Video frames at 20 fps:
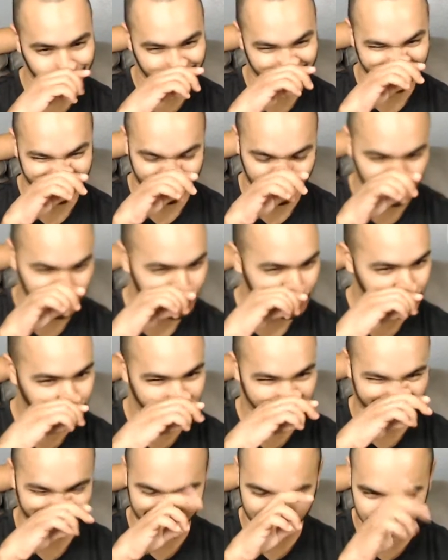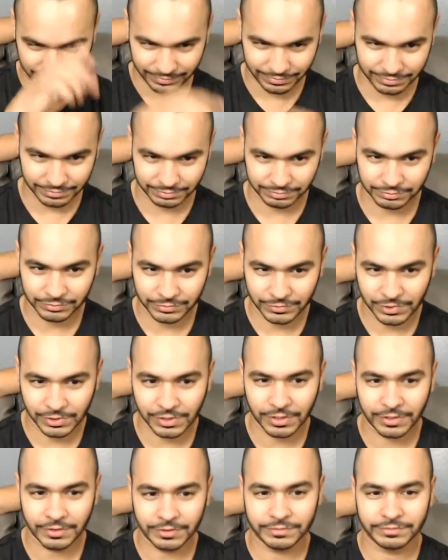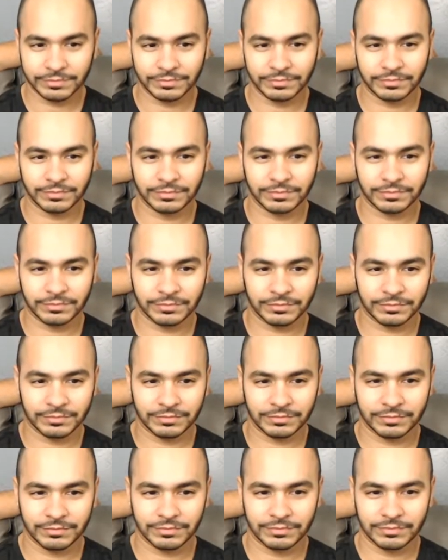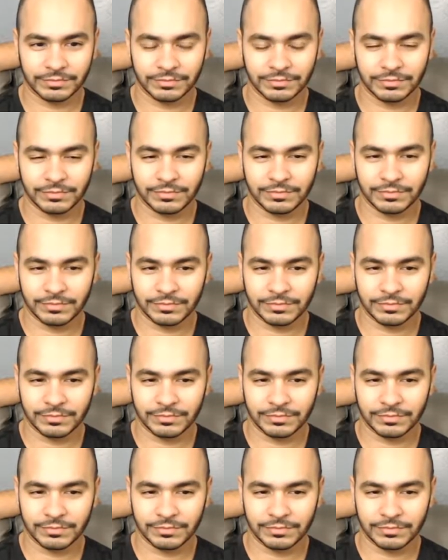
This person isn't speaking.